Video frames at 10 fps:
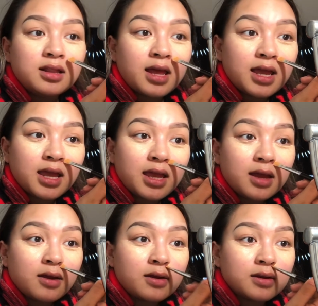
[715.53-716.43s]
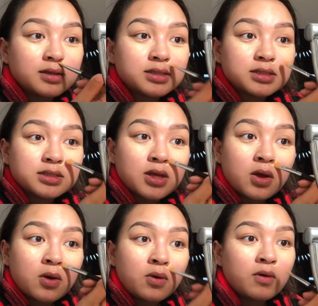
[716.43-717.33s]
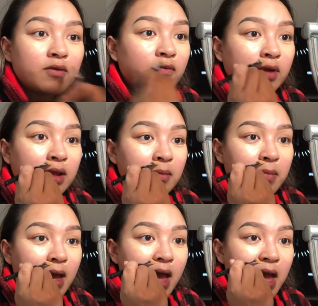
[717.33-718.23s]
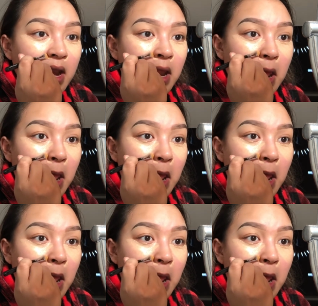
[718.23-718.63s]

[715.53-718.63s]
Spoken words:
Like, it hurt so freaking bad.